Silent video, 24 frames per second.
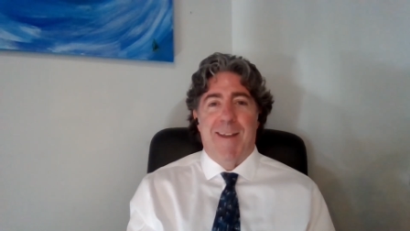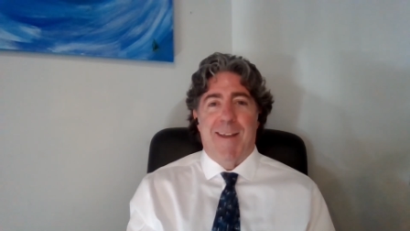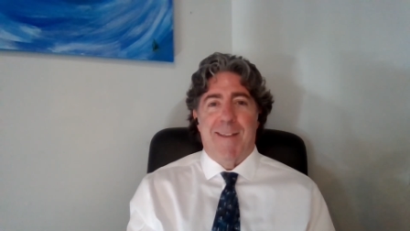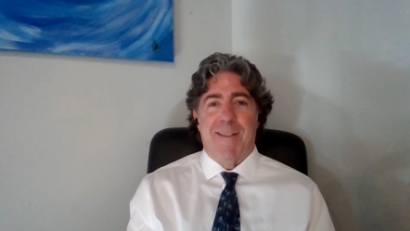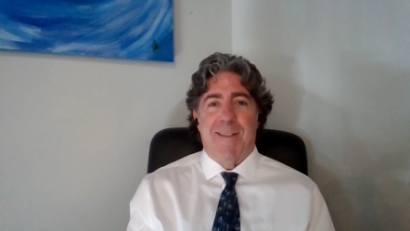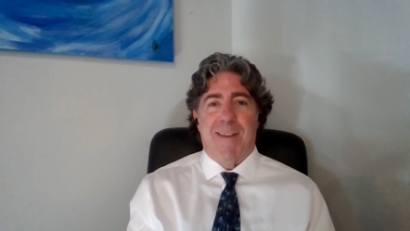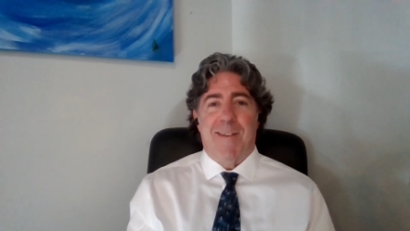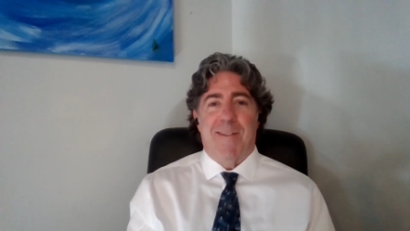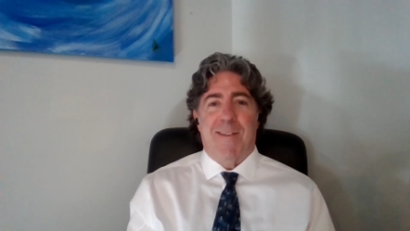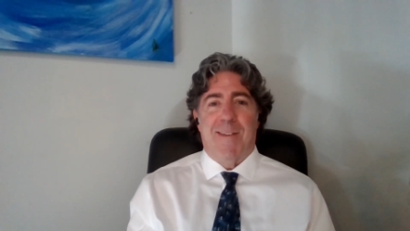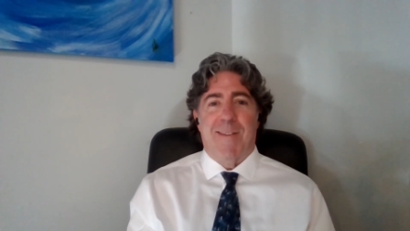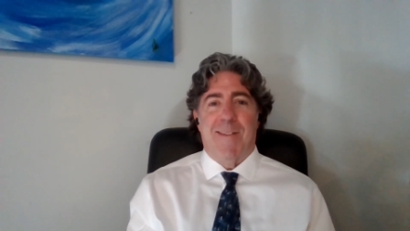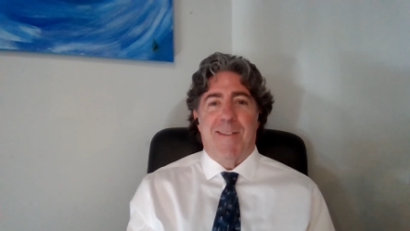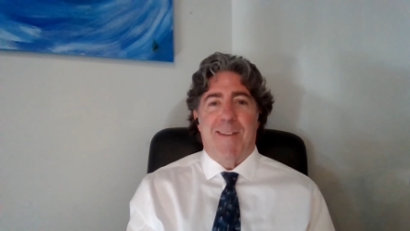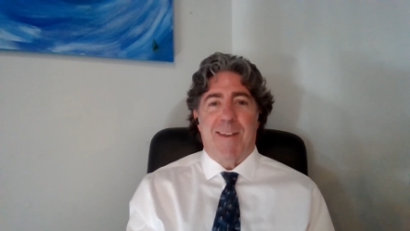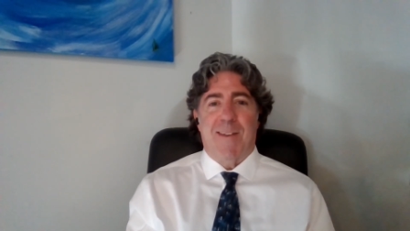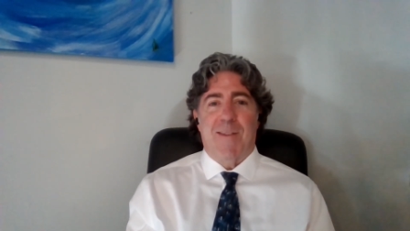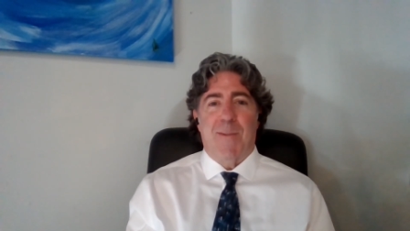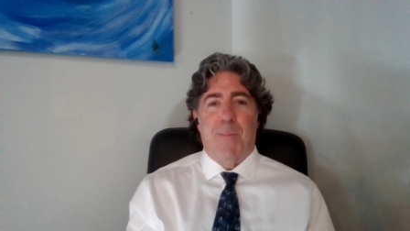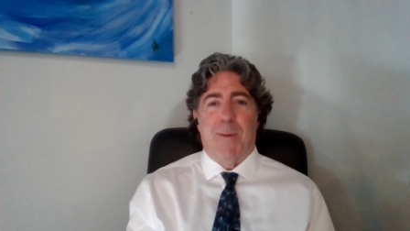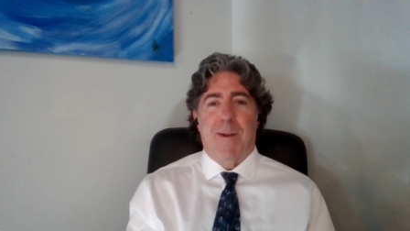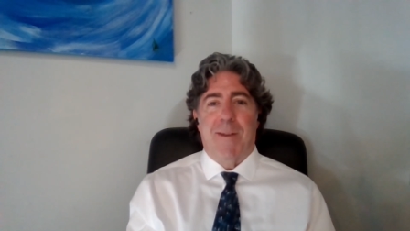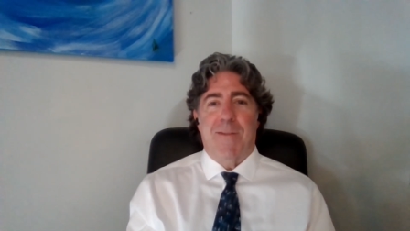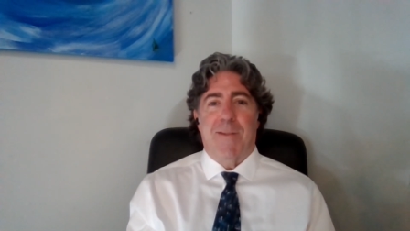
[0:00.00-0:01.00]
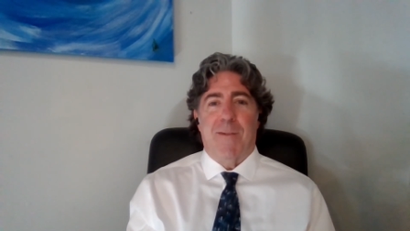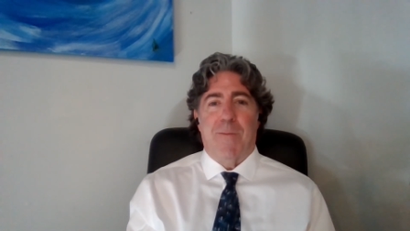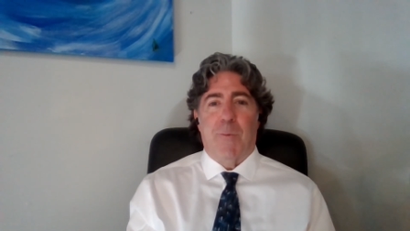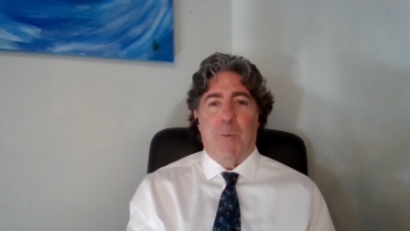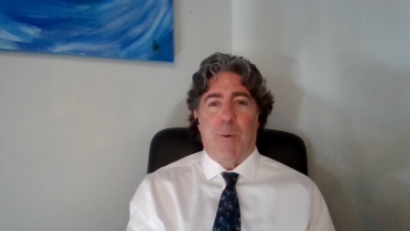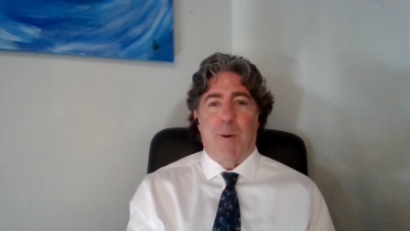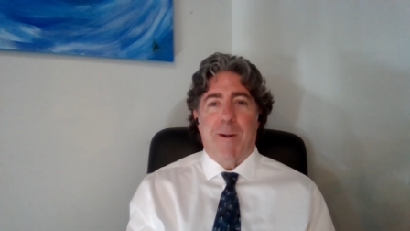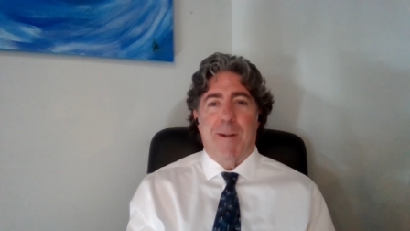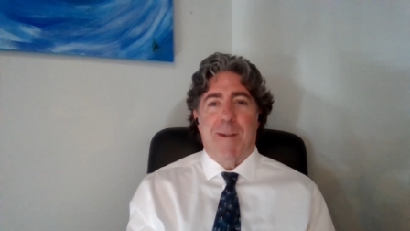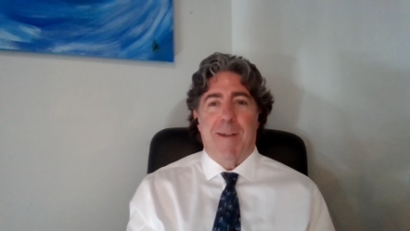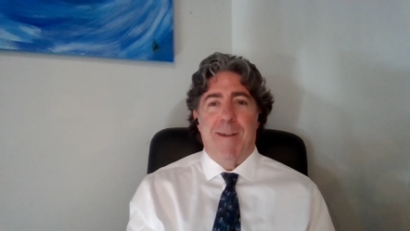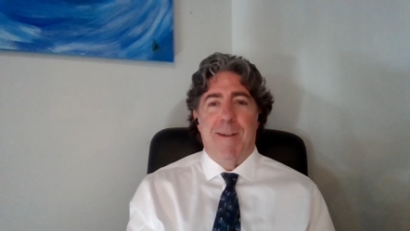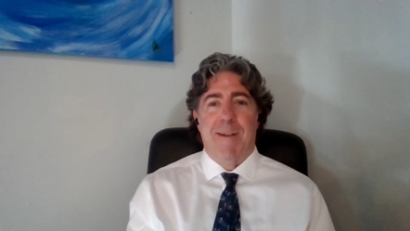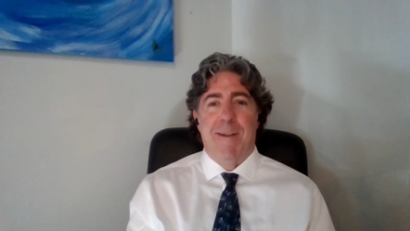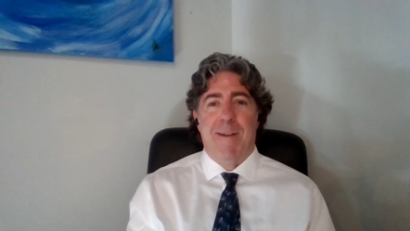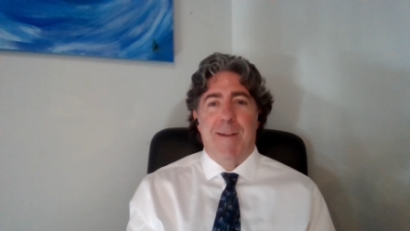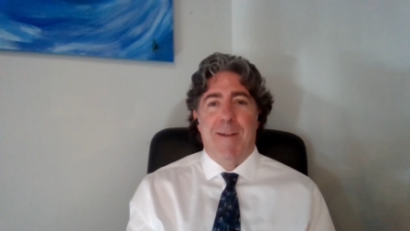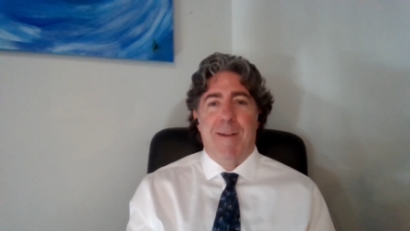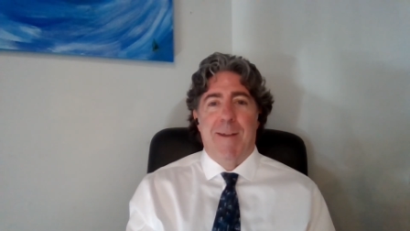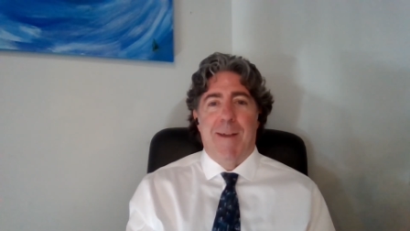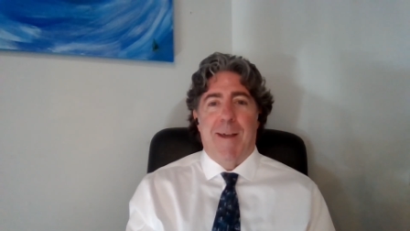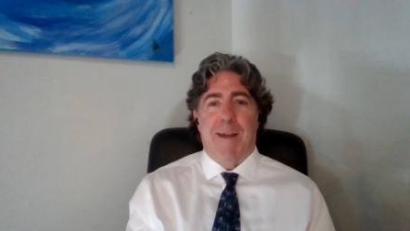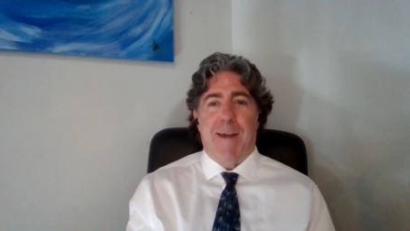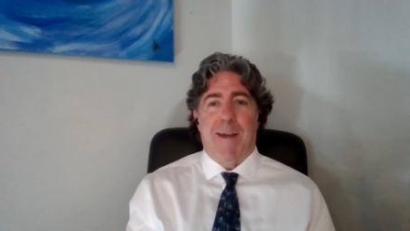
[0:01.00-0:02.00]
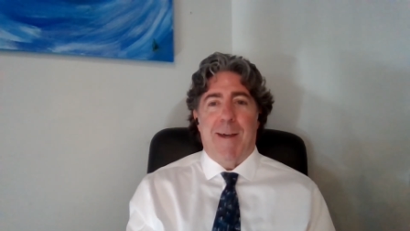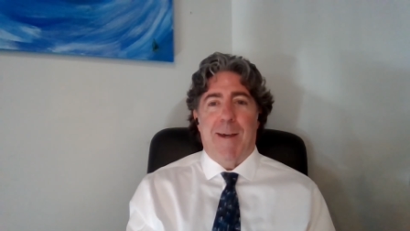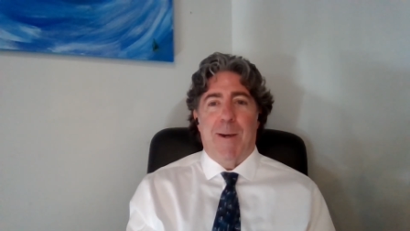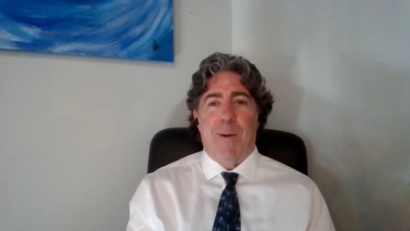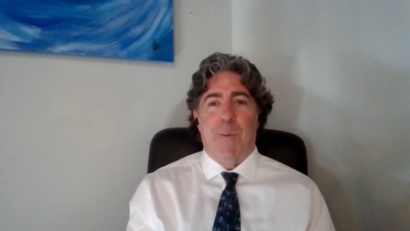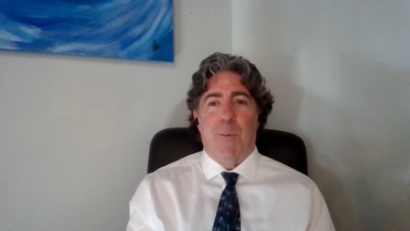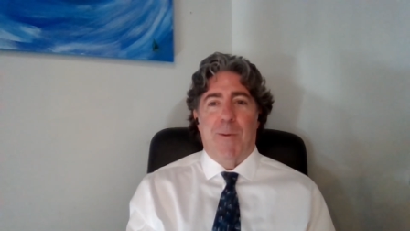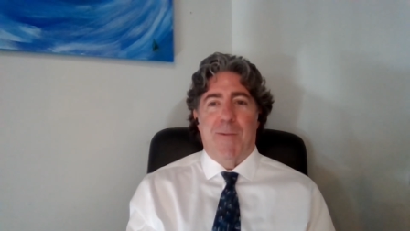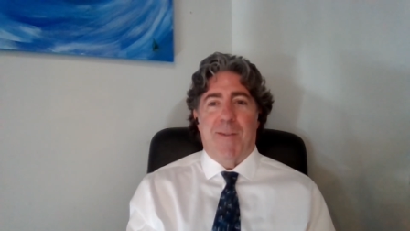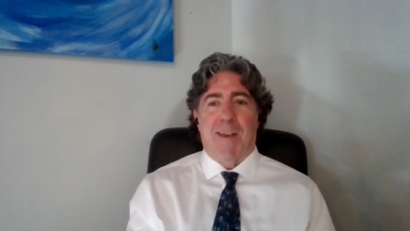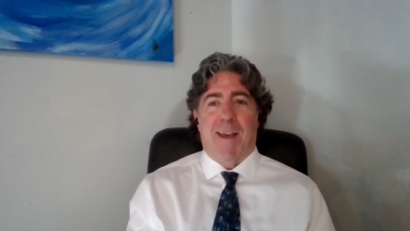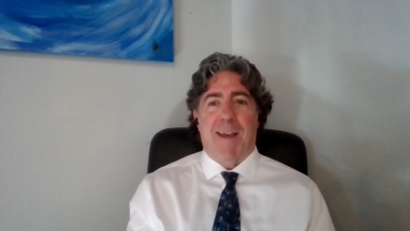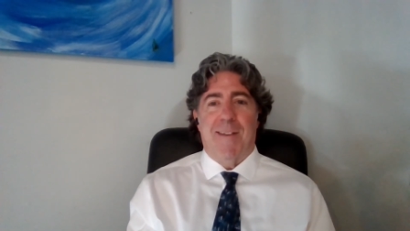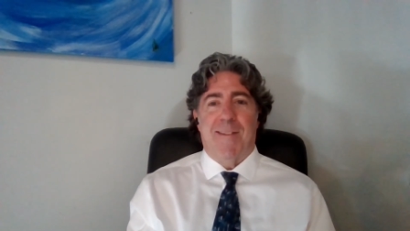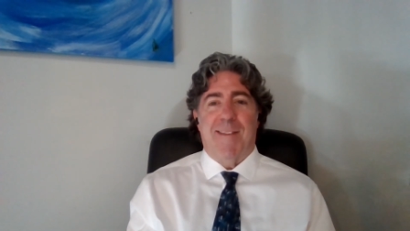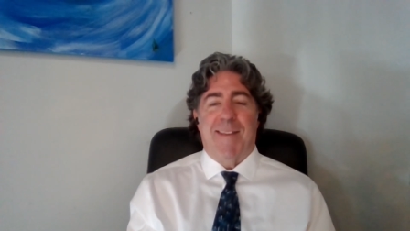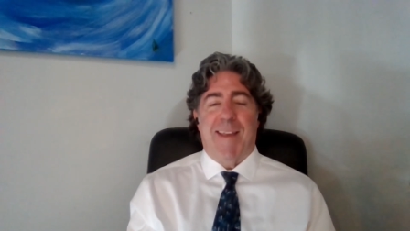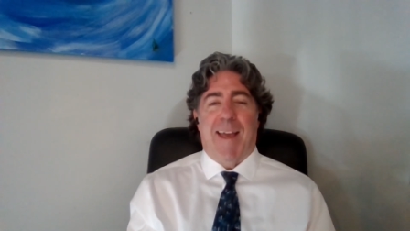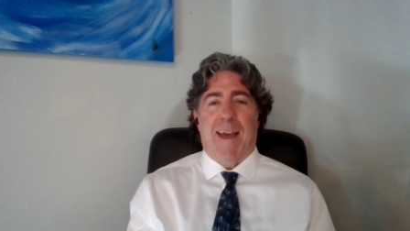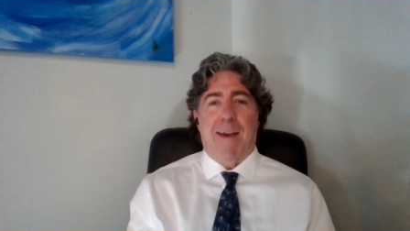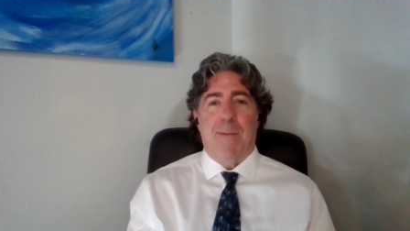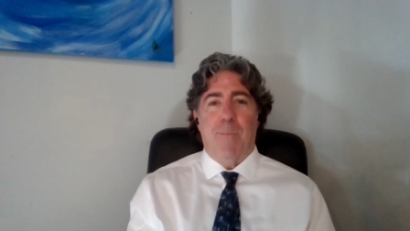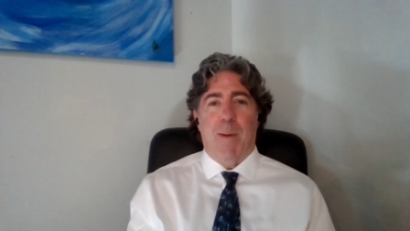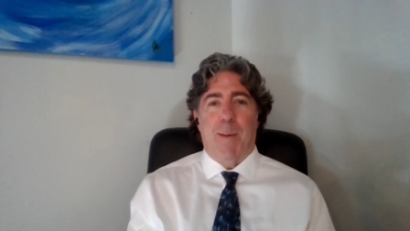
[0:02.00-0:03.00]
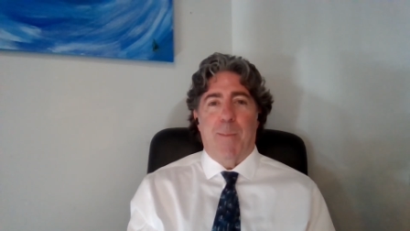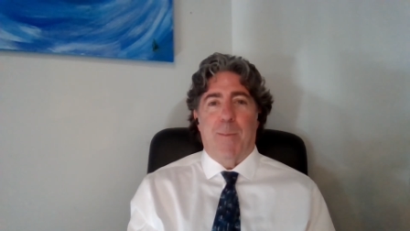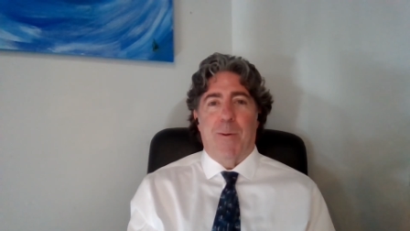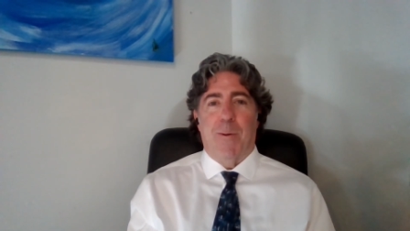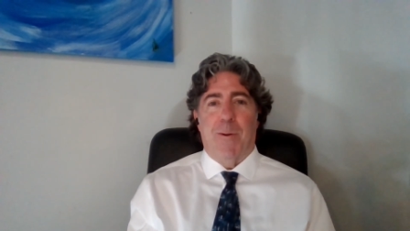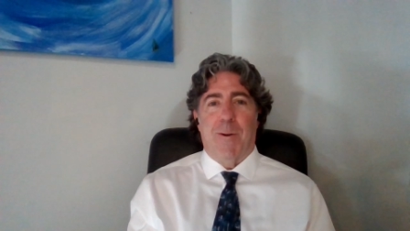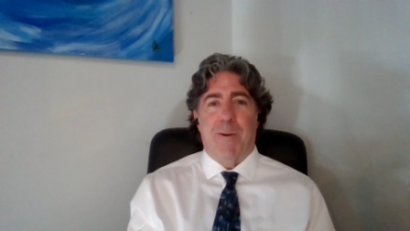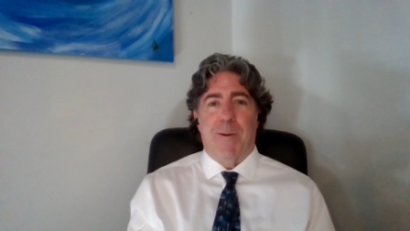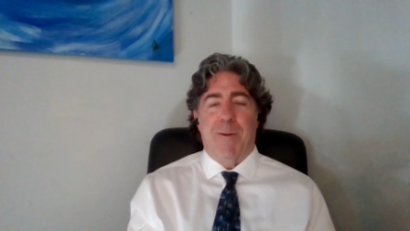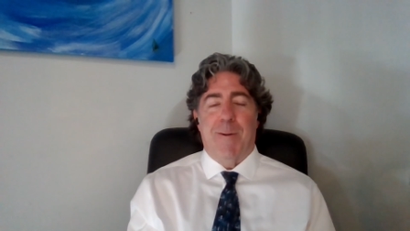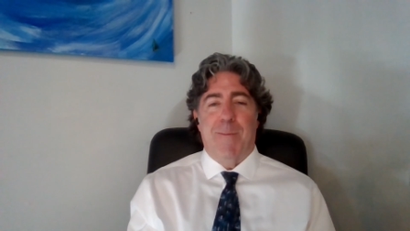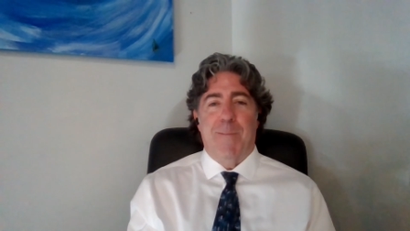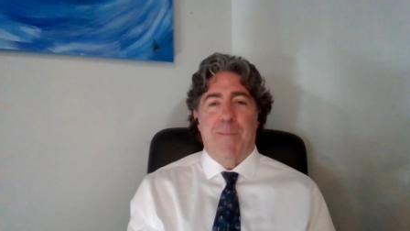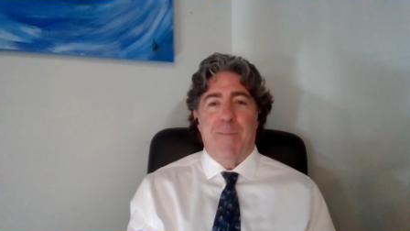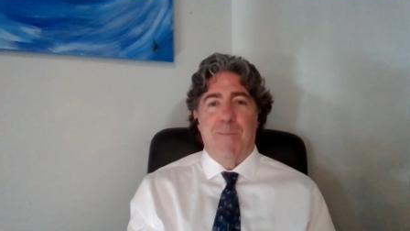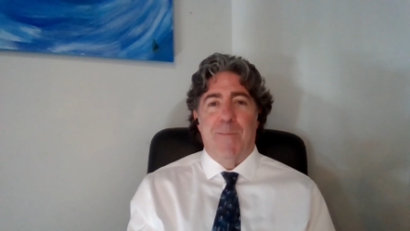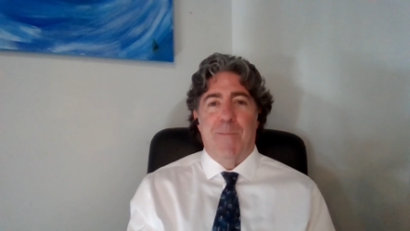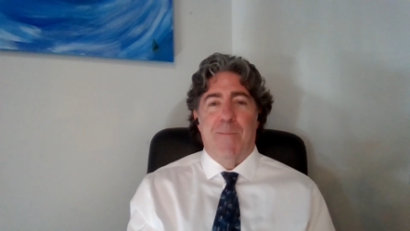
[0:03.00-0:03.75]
in less than 6 months of work? Was I a staff member